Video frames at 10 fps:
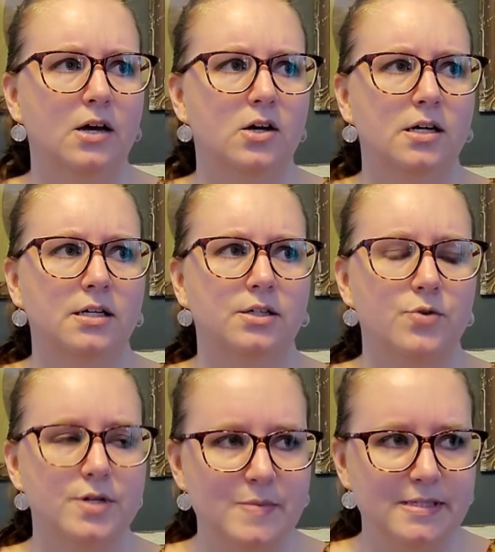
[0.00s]
on
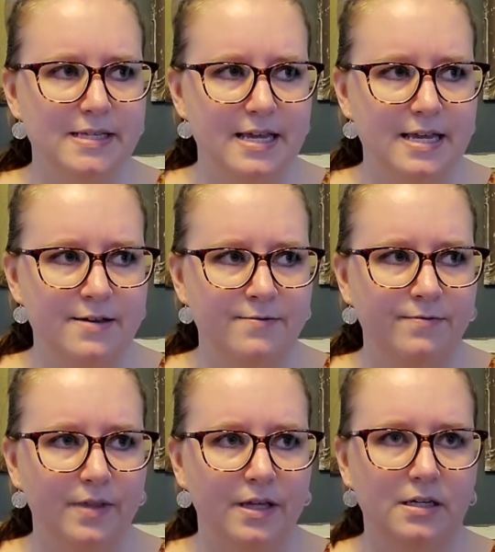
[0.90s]
Christmas Eve
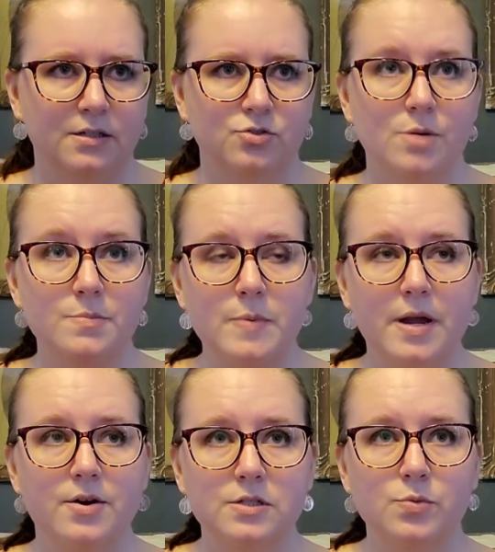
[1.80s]
and Jim's
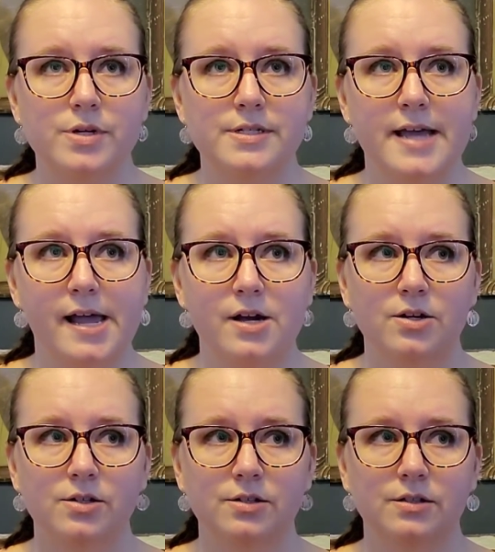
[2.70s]
parents were in
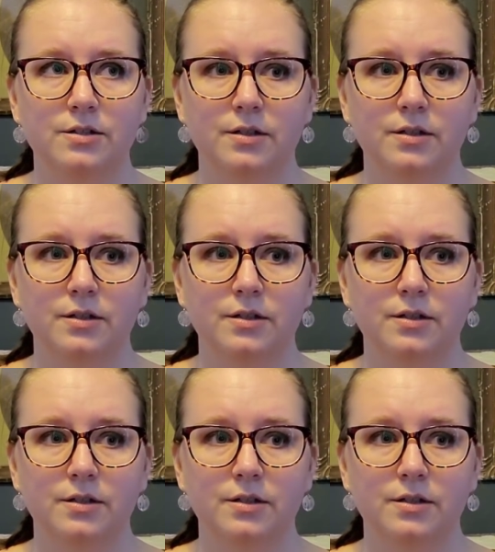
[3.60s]
town.